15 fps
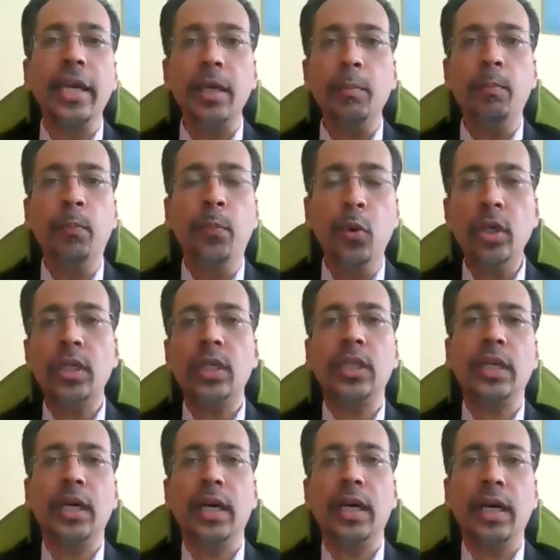he
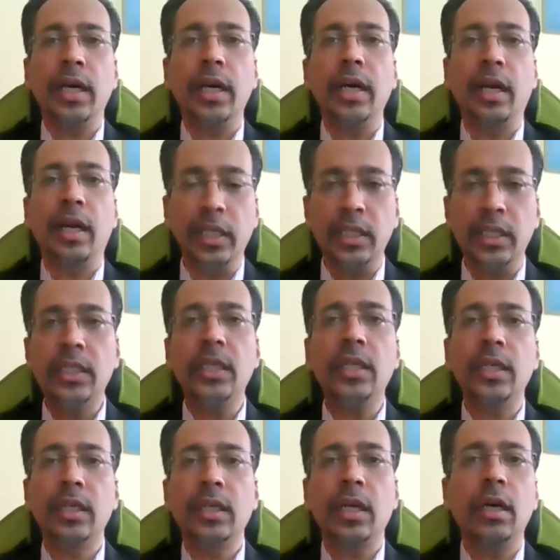booked a
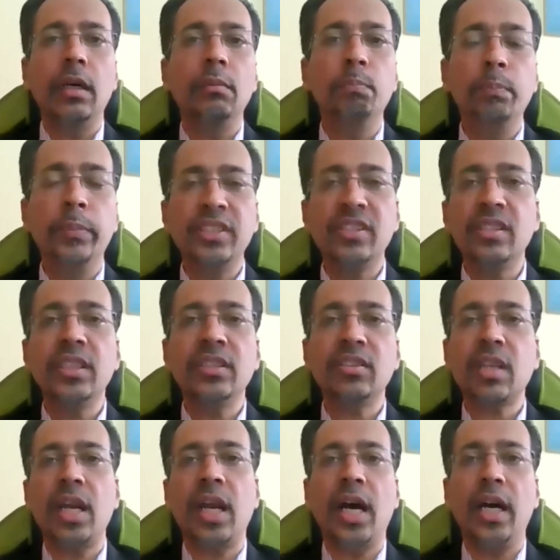return
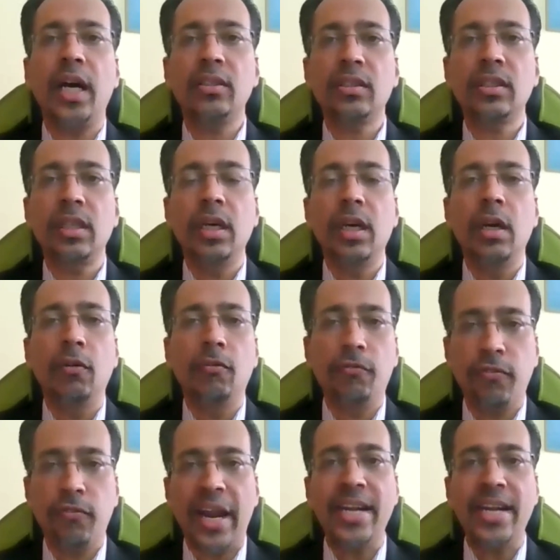business class
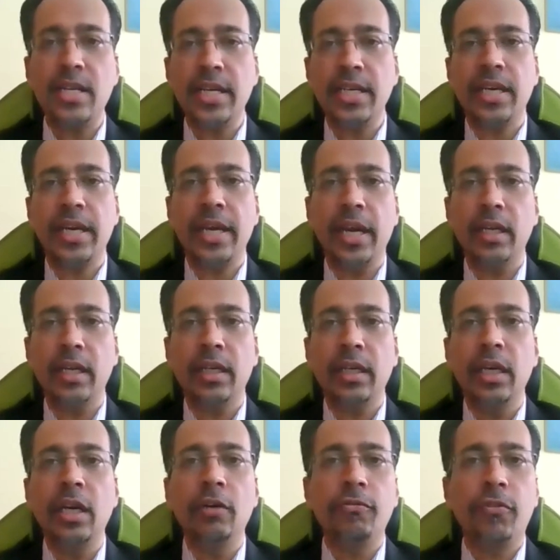flight ticket
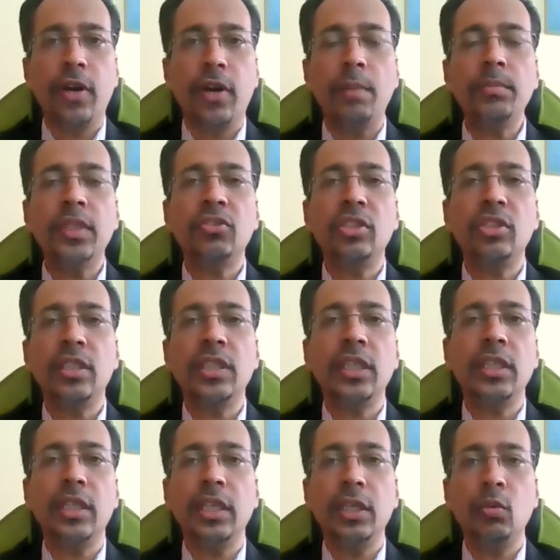from the
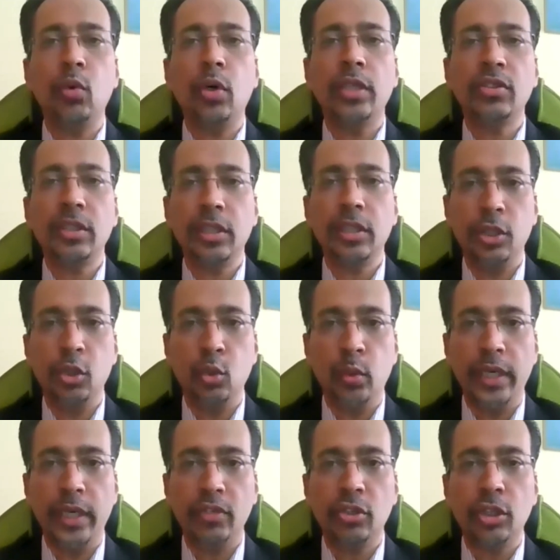city he was in the
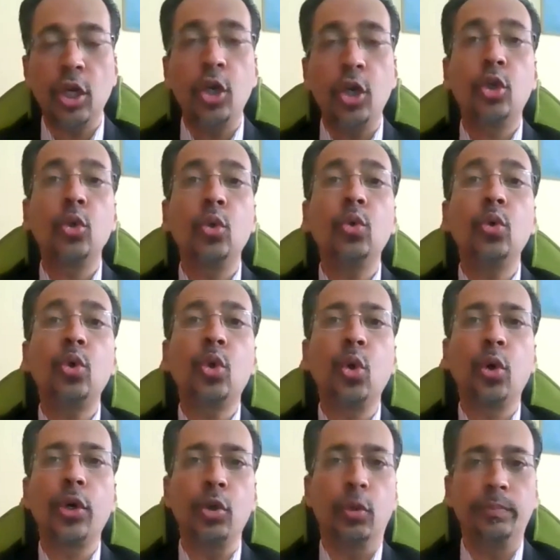US to
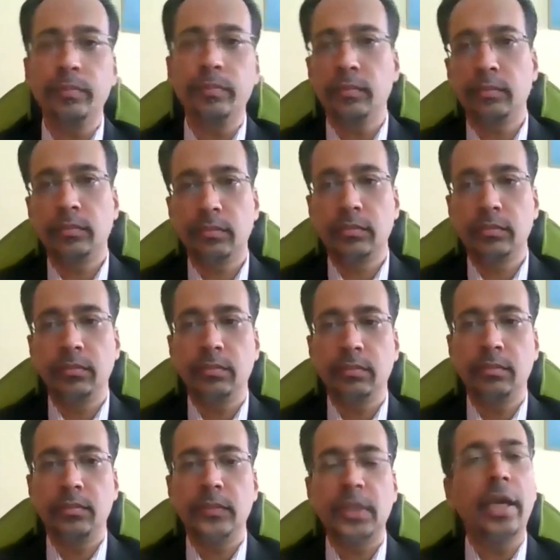Tokyo.
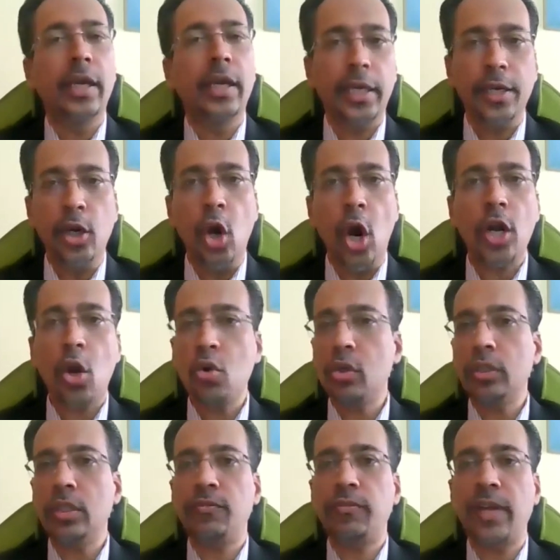He got
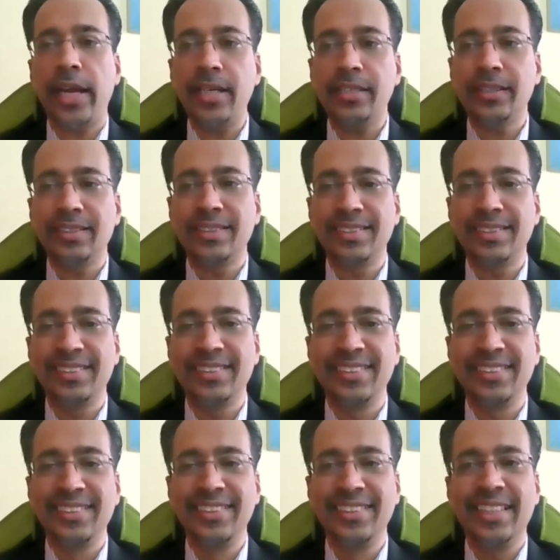onto the flight.
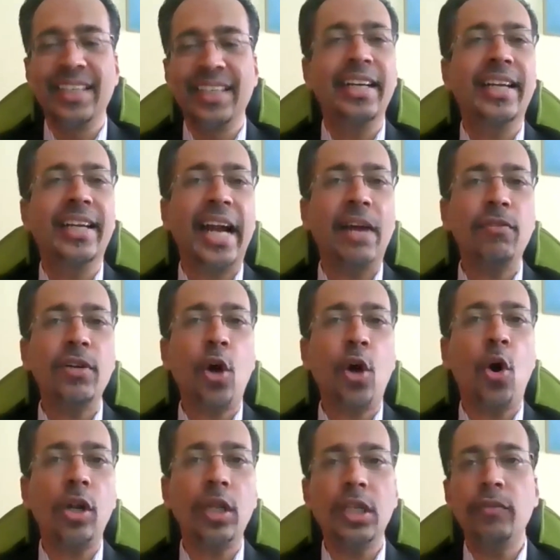He
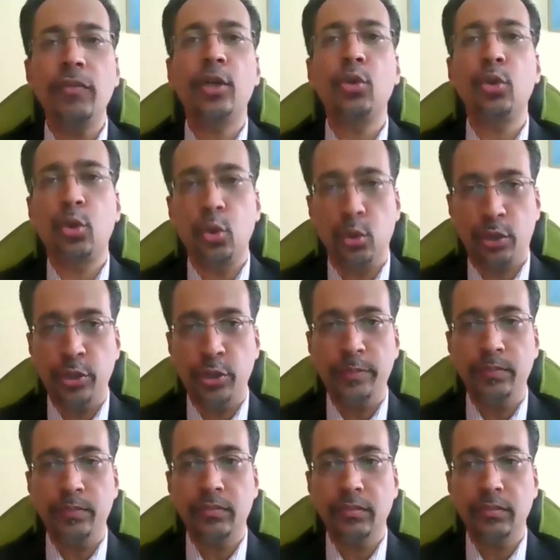traveled all the way to
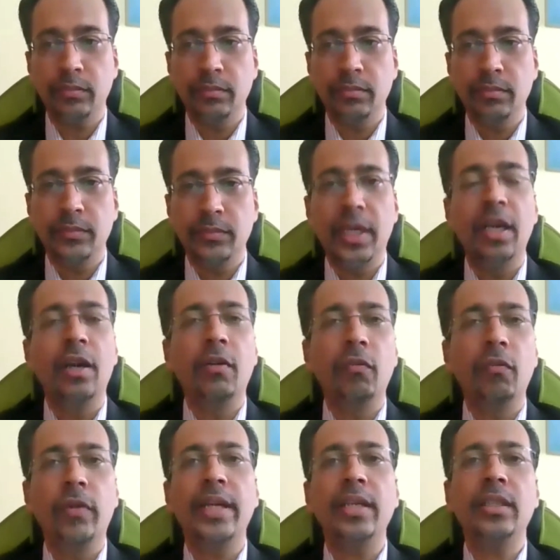Tokyo.
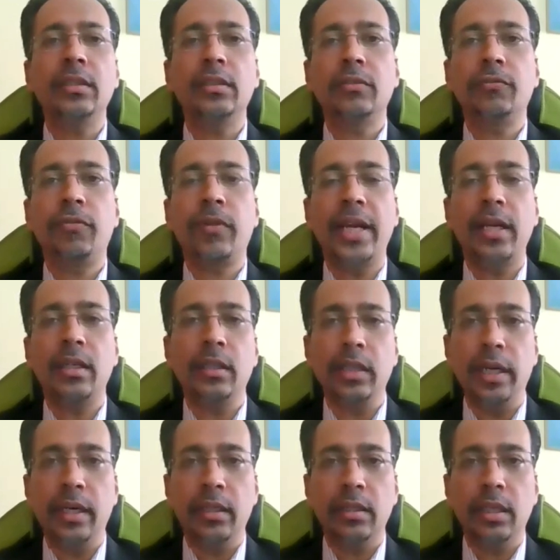When the
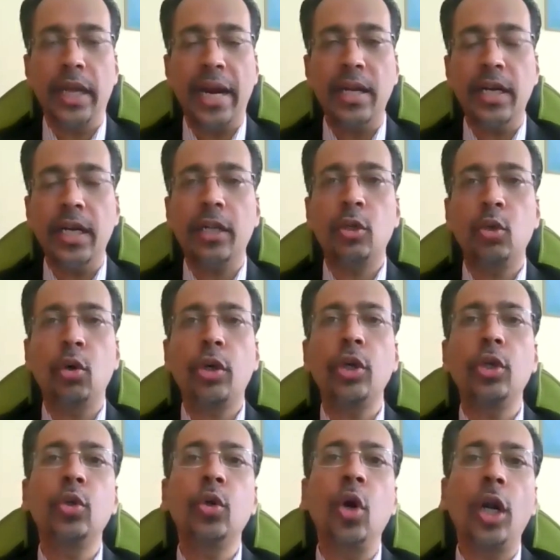flight landed at
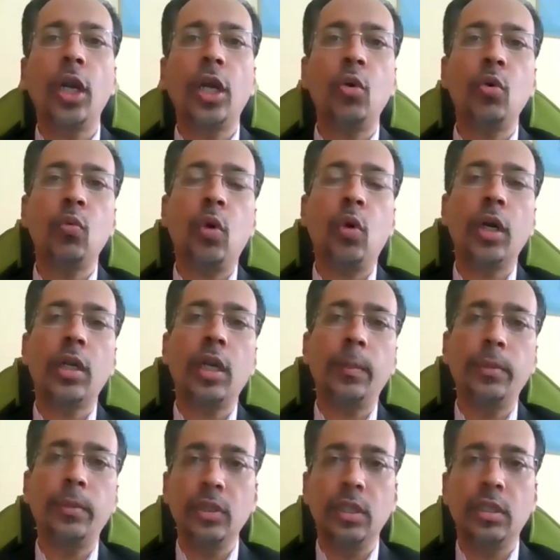Tokyo, got out, walked
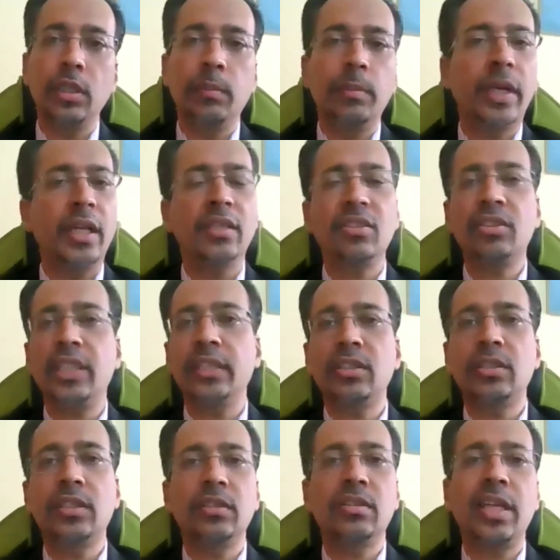up to the terminal,
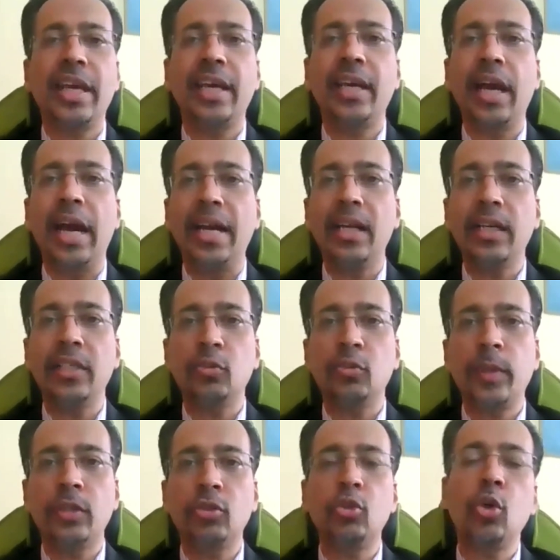stretched his leg, had an
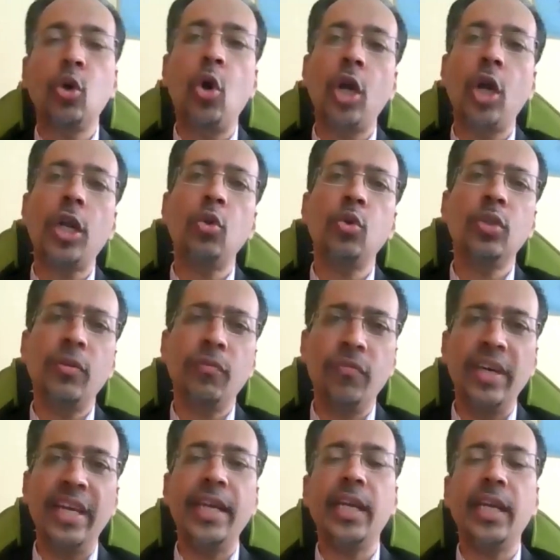espresso, got onto the
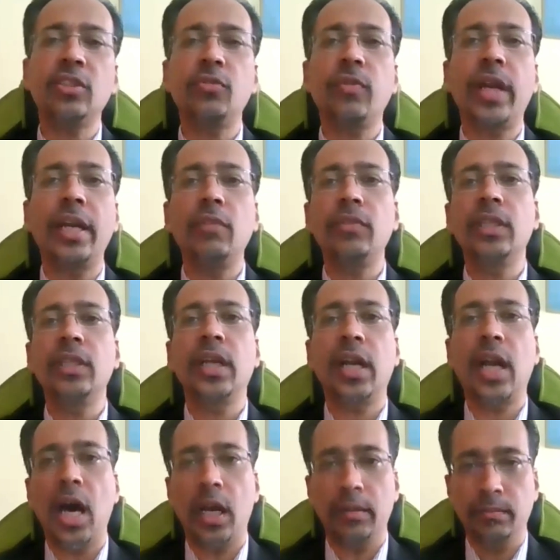very next flight within
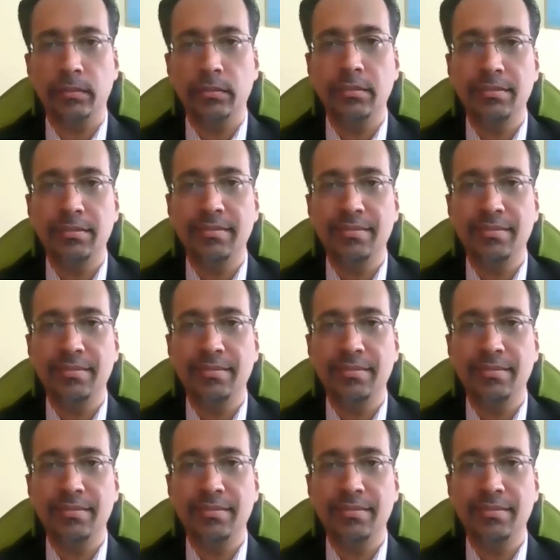an hour,